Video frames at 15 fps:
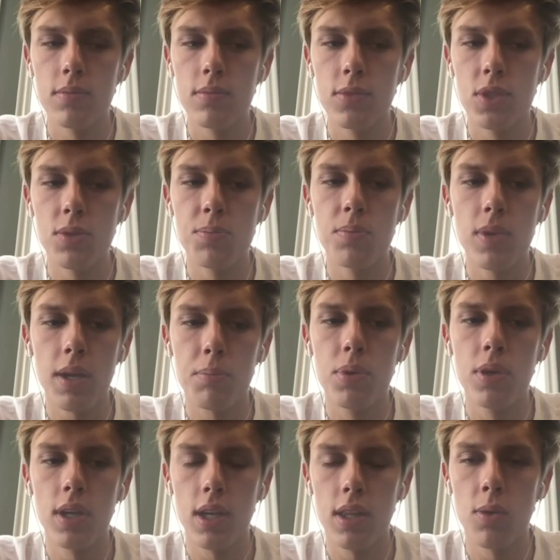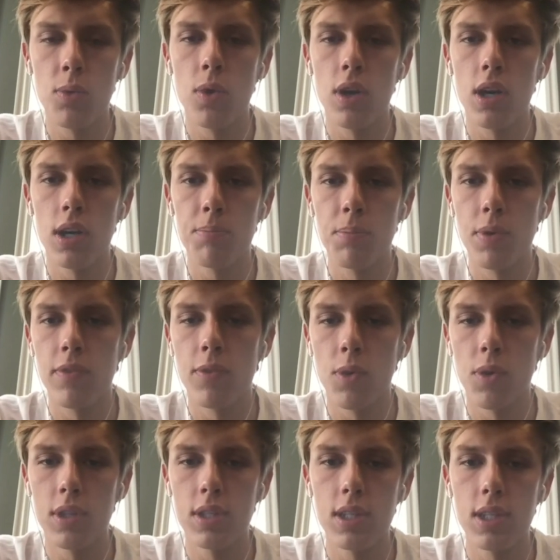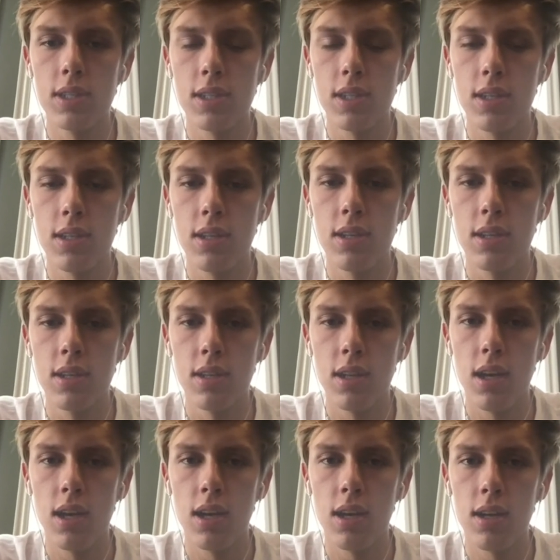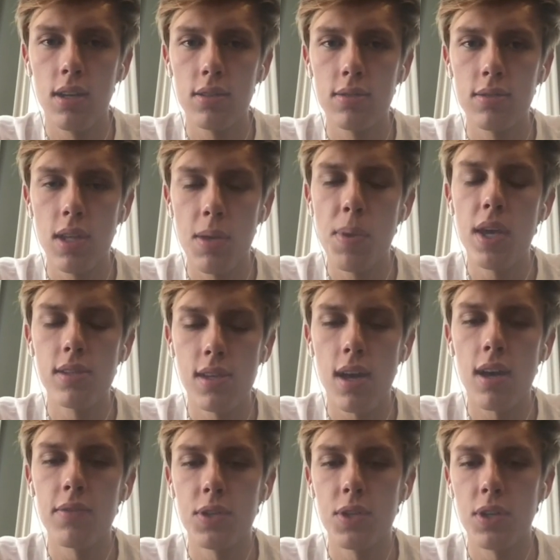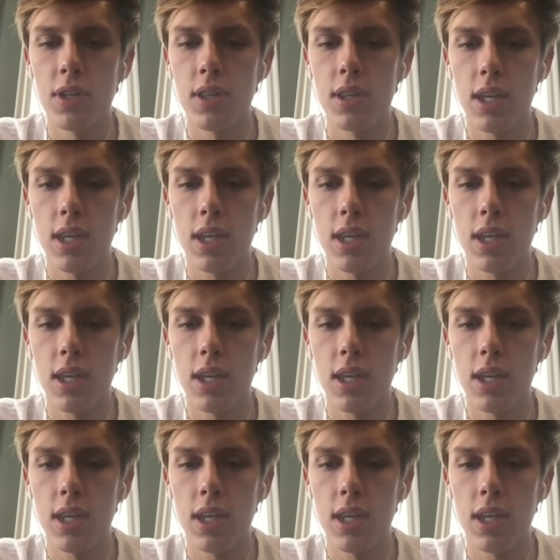just like putting in the work before the season, it pays off during the